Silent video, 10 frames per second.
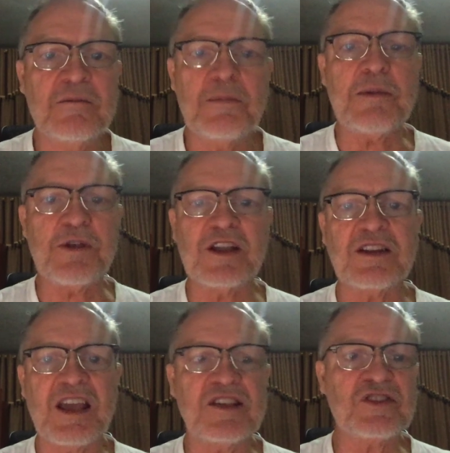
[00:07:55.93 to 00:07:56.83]
maybe in
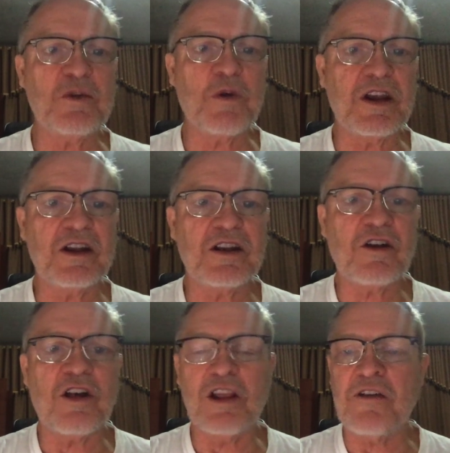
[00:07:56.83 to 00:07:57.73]
case he wanted to
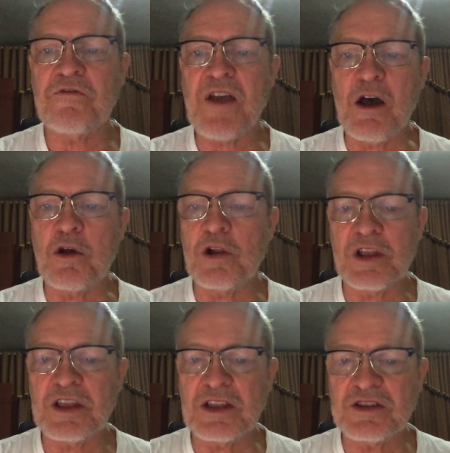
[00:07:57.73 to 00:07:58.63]
call a foul
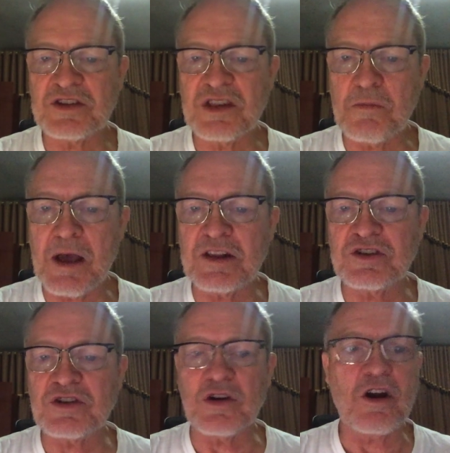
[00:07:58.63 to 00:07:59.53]
against
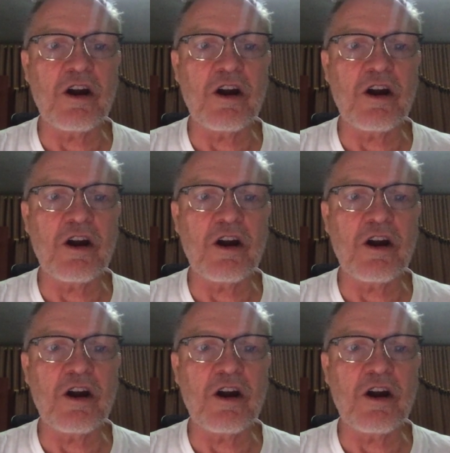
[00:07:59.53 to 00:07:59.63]
monster